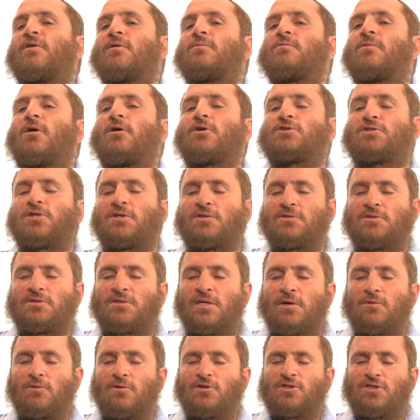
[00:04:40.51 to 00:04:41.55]
emotions
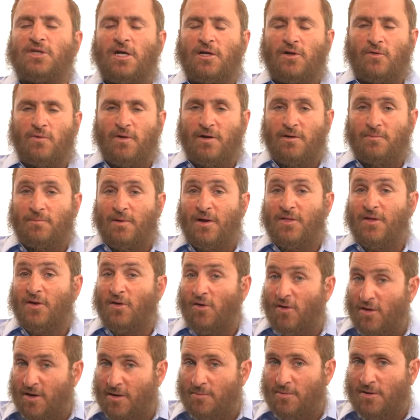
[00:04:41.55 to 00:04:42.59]
that were generated by the
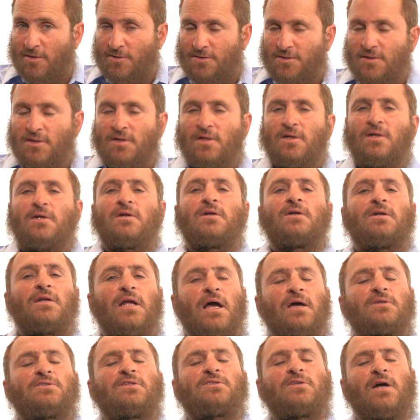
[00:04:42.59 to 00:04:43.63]
argument,
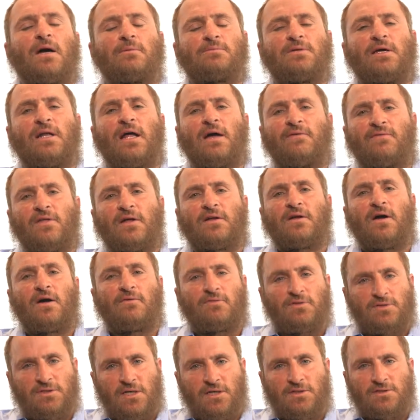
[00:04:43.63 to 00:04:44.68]
now's the time to have that
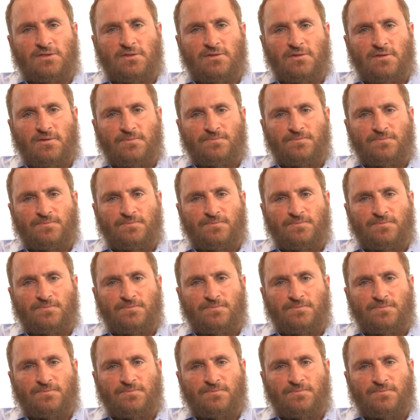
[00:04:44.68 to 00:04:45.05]
conversation.